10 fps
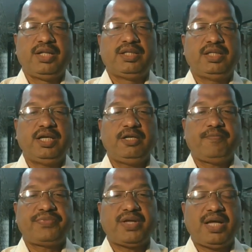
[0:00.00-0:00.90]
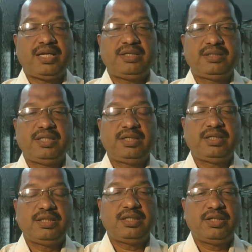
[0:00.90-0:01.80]
Then another thing,
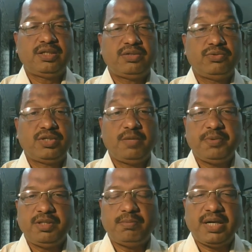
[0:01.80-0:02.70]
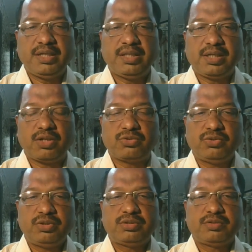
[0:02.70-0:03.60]
dear, you keep in the mind that
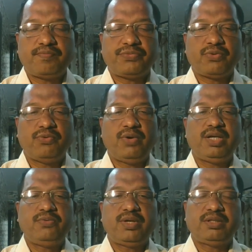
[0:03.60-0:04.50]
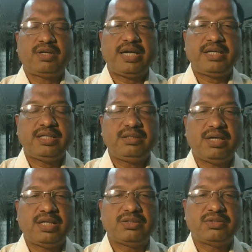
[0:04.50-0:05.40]
actuals, while you are the writing the
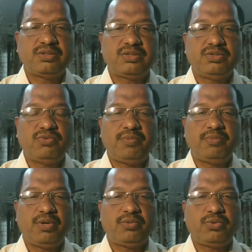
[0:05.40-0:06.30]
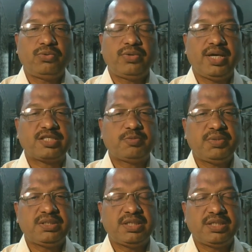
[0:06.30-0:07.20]
answers, you have not to
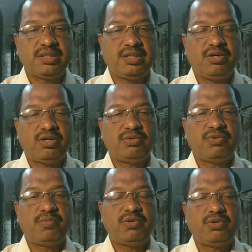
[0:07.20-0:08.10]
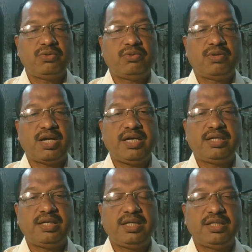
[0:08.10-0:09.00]
express anything, or you have not to write
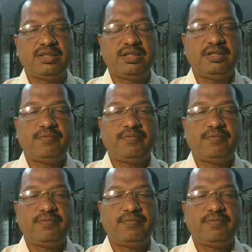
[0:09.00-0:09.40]
anything,